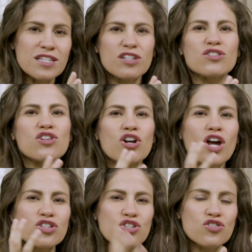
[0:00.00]
skills are
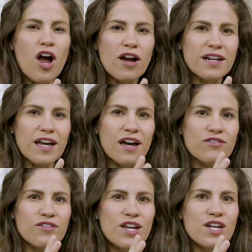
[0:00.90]
not strong enough